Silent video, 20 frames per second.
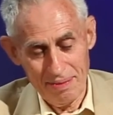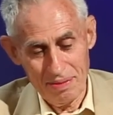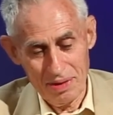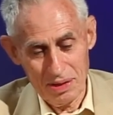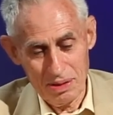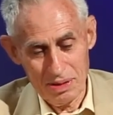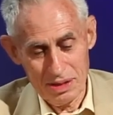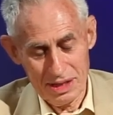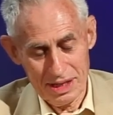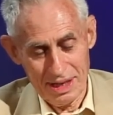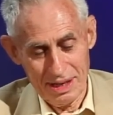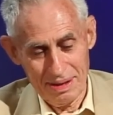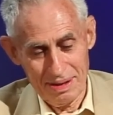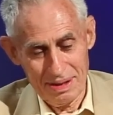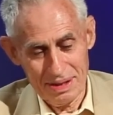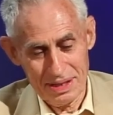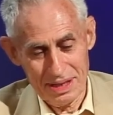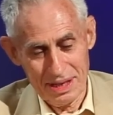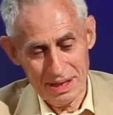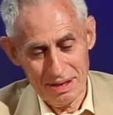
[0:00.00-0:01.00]
New
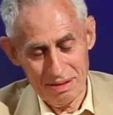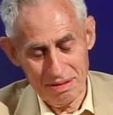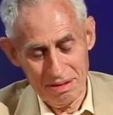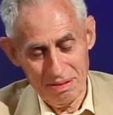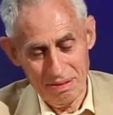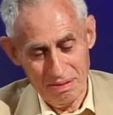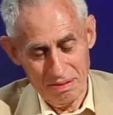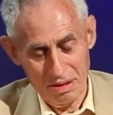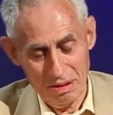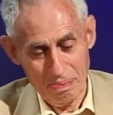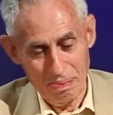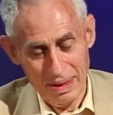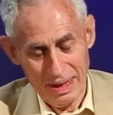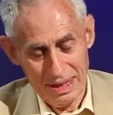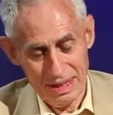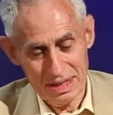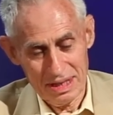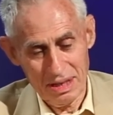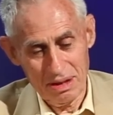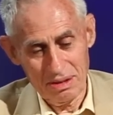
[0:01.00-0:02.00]
cells are re
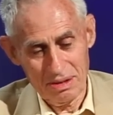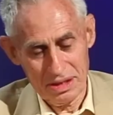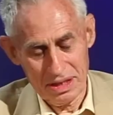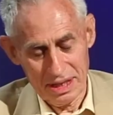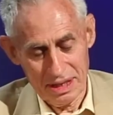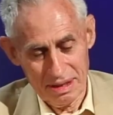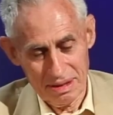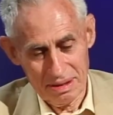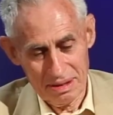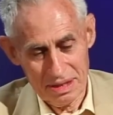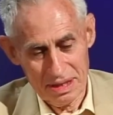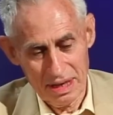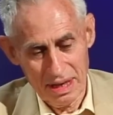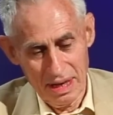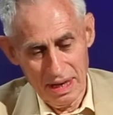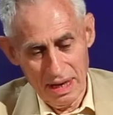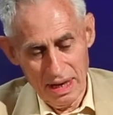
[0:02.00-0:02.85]
replace old cells.